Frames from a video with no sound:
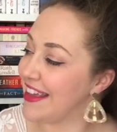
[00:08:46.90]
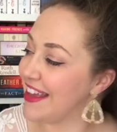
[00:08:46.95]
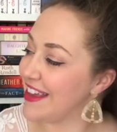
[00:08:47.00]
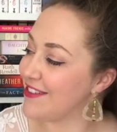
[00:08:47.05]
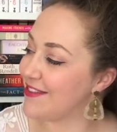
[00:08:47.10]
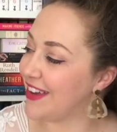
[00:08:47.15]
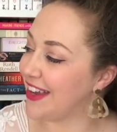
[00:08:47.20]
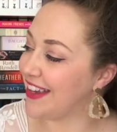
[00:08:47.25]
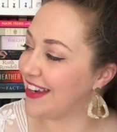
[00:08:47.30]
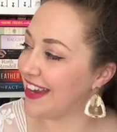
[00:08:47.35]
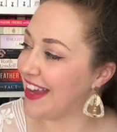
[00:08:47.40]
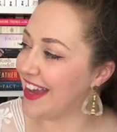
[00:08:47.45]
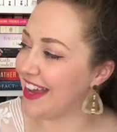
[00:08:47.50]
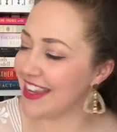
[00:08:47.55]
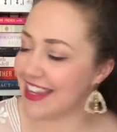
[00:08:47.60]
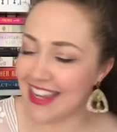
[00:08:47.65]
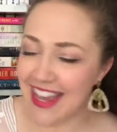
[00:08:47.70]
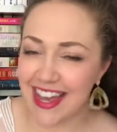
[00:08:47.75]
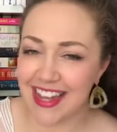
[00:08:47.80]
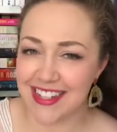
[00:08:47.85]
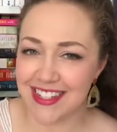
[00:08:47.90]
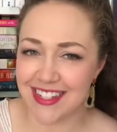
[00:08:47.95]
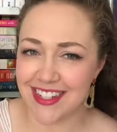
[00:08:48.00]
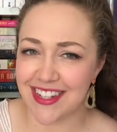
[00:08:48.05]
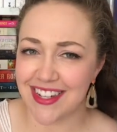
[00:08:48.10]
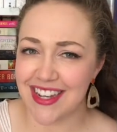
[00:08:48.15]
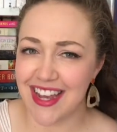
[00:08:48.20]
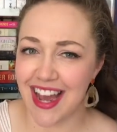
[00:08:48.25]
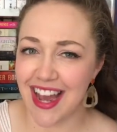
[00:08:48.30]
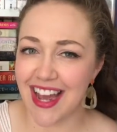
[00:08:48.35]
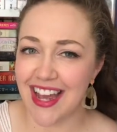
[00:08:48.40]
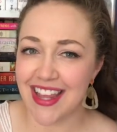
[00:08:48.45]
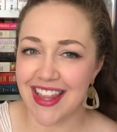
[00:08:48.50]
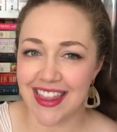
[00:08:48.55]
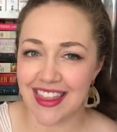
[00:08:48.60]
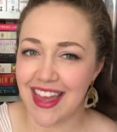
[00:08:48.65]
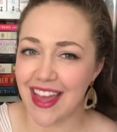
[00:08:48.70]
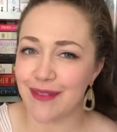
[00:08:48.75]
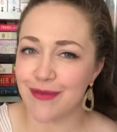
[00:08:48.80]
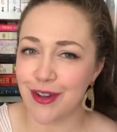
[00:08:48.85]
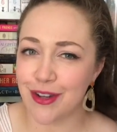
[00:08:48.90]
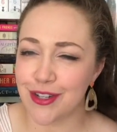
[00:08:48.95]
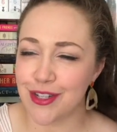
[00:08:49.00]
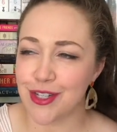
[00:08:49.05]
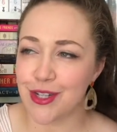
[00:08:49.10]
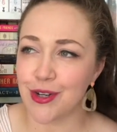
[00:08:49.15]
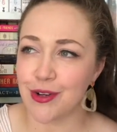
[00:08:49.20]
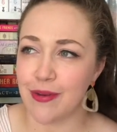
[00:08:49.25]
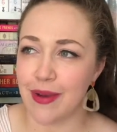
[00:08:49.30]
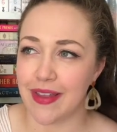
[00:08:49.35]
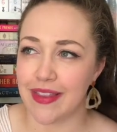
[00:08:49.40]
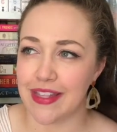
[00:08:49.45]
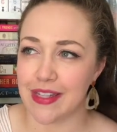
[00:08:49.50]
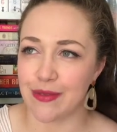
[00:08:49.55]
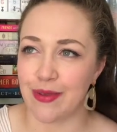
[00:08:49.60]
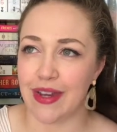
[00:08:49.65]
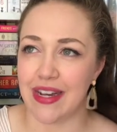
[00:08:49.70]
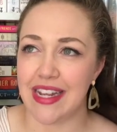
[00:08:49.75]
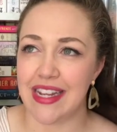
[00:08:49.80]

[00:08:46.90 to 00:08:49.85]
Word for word: But uh, yeah, so I, I'm not sure about this one.